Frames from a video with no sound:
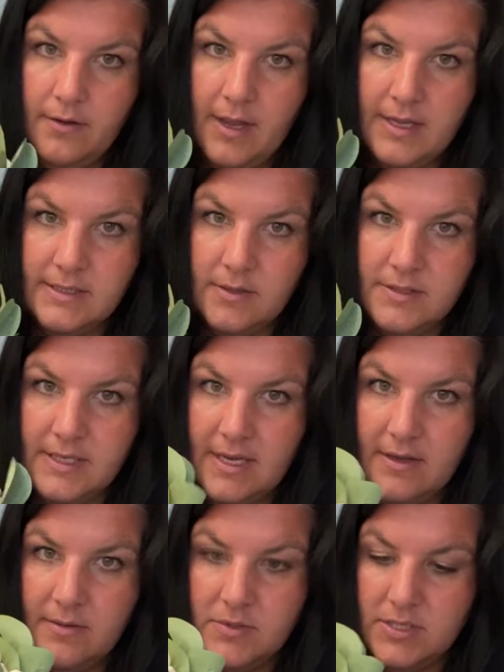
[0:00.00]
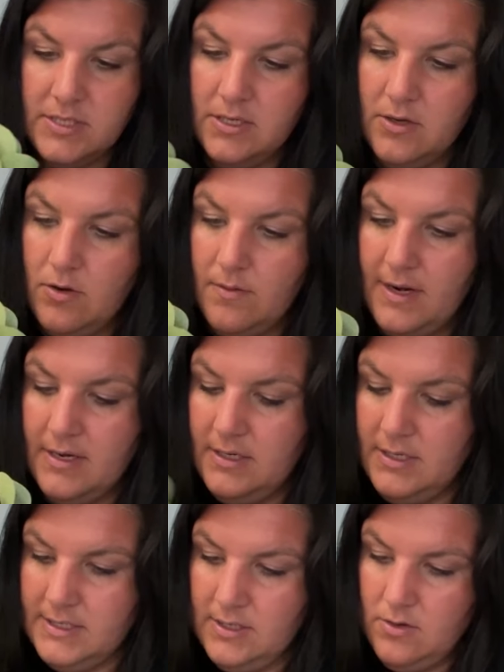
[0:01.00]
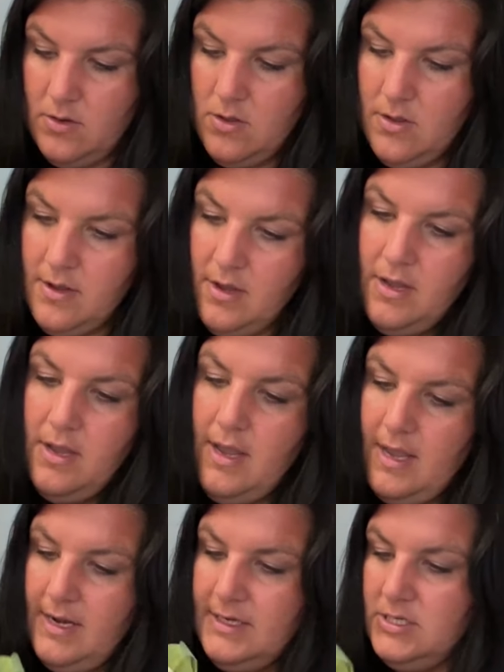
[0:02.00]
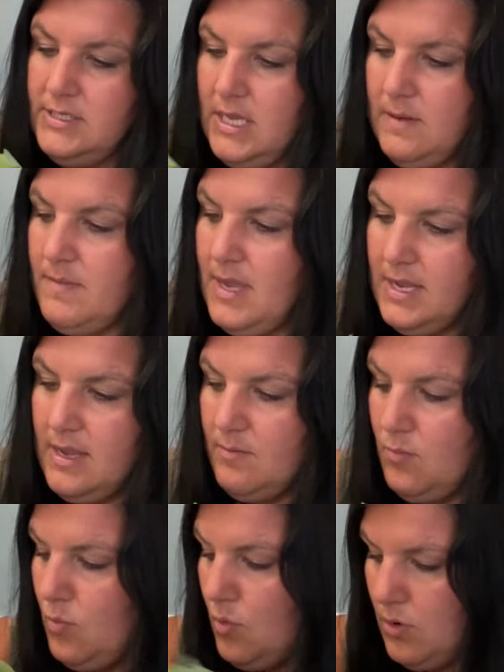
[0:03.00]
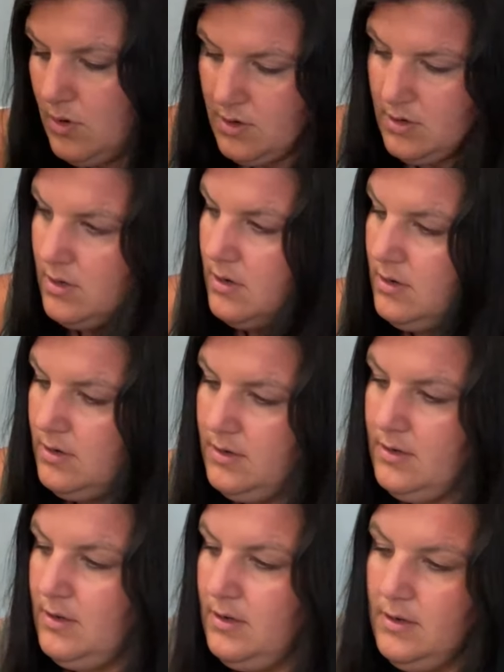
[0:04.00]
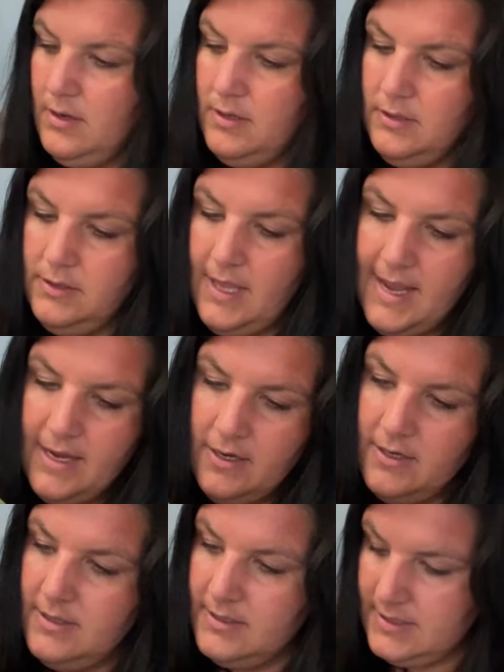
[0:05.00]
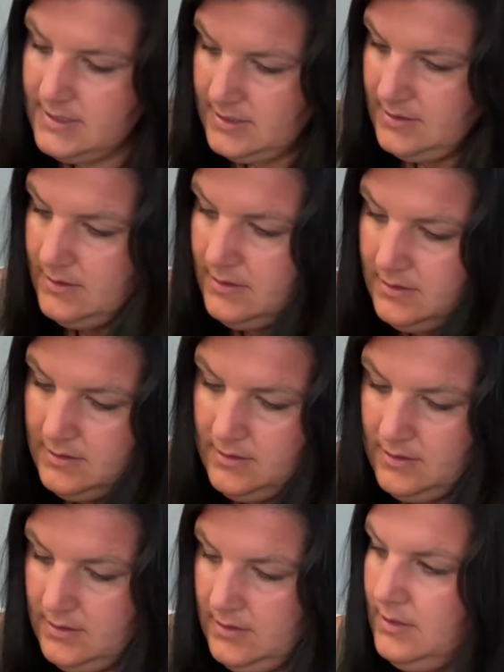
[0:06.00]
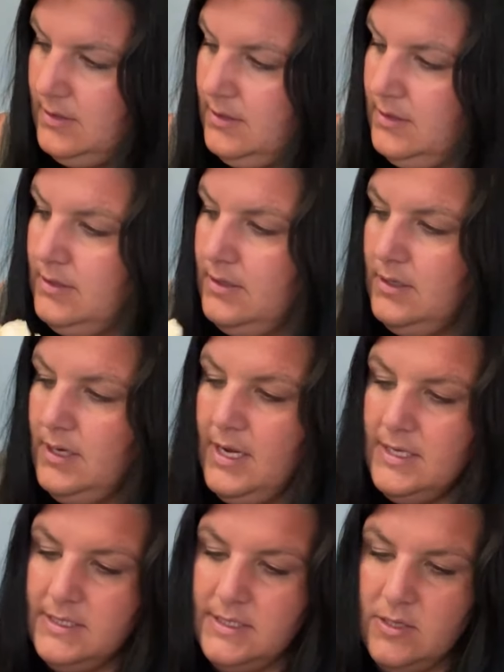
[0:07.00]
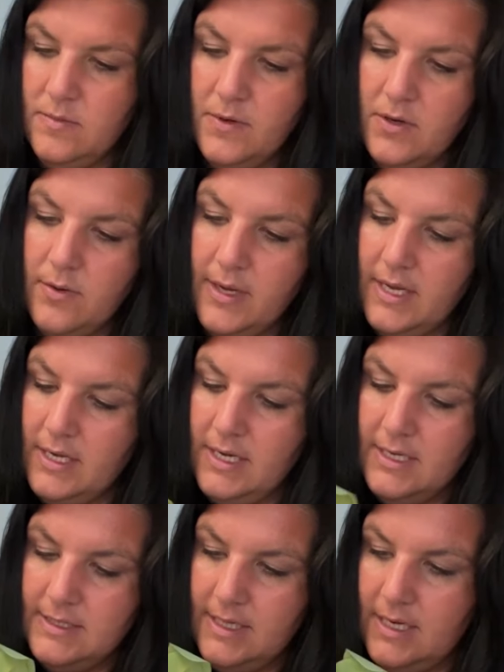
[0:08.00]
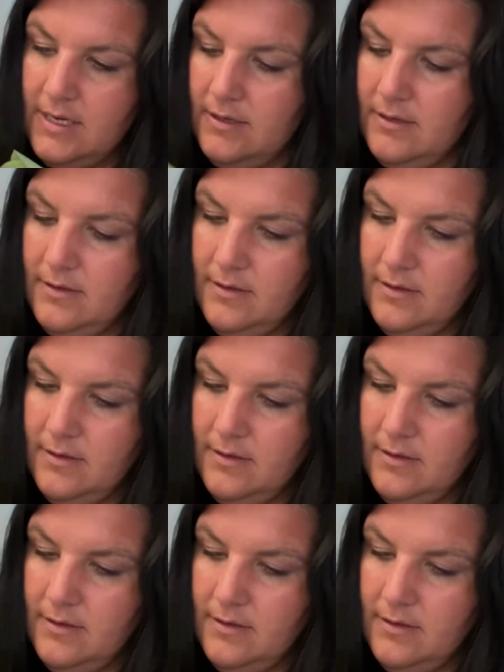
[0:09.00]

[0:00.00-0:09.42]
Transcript: Okay, so see how I'm just gonna go around in a circle, and I just keep making more layers. It's super quick and easy.